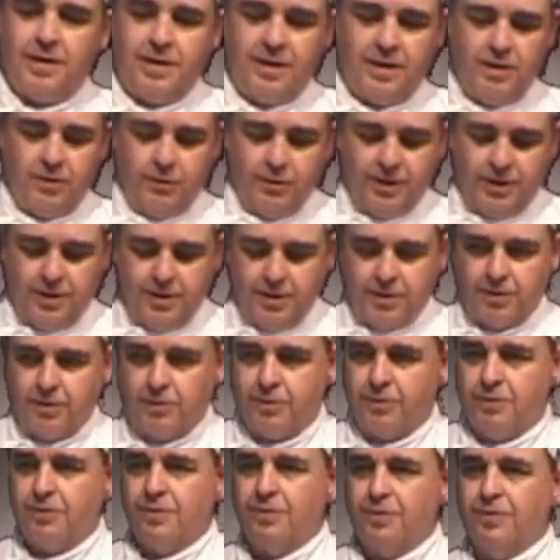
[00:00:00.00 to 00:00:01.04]
Here we
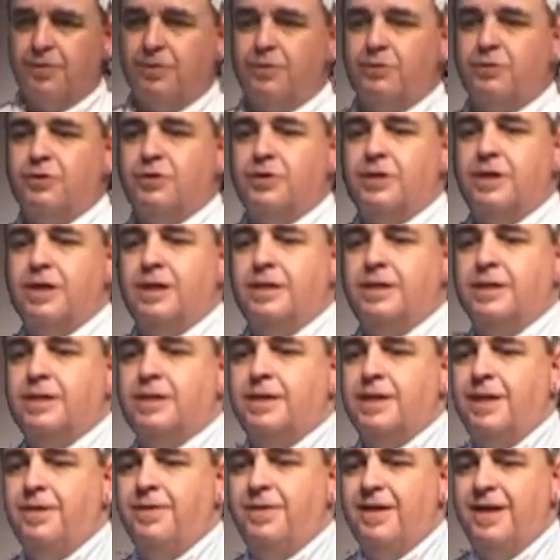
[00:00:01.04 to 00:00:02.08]
go. Just have to
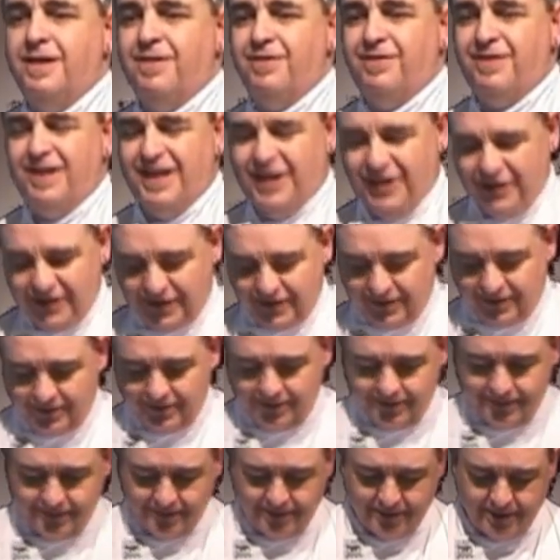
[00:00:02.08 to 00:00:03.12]
take that, thank you.
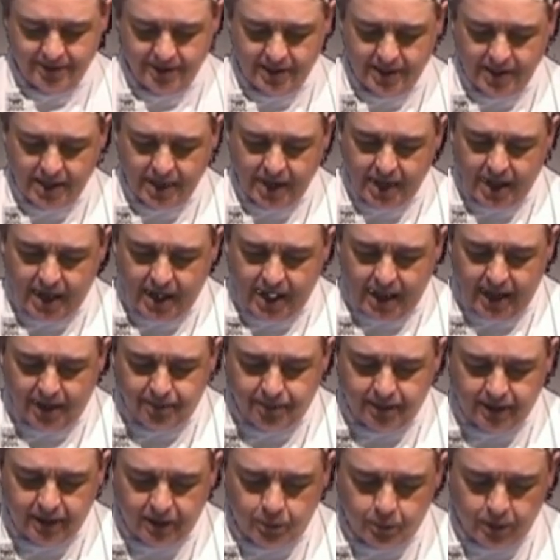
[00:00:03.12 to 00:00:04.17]
And
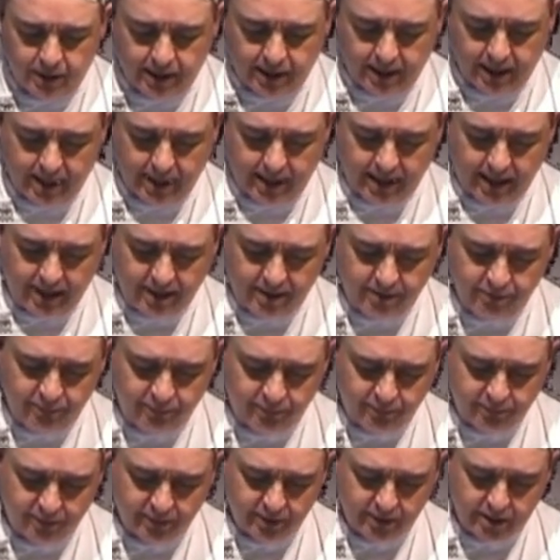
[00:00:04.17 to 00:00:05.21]
there we have
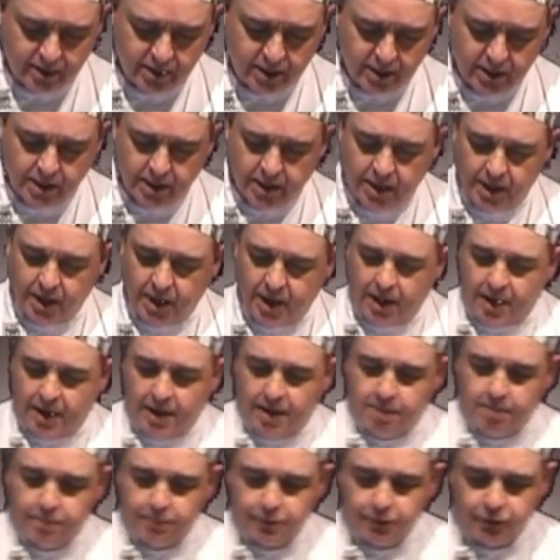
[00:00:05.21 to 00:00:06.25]

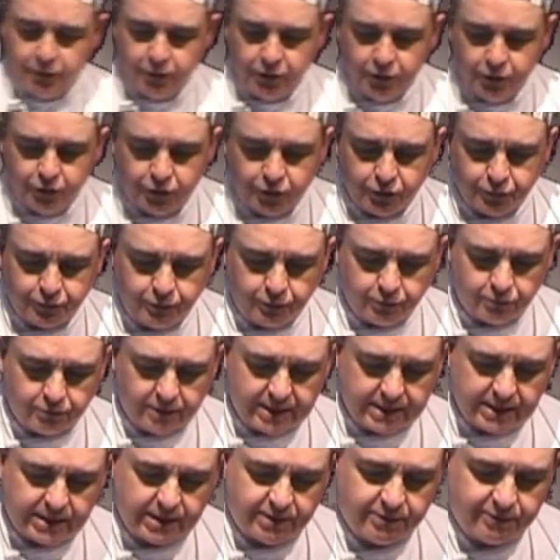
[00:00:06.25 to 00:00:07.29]
beautiful rust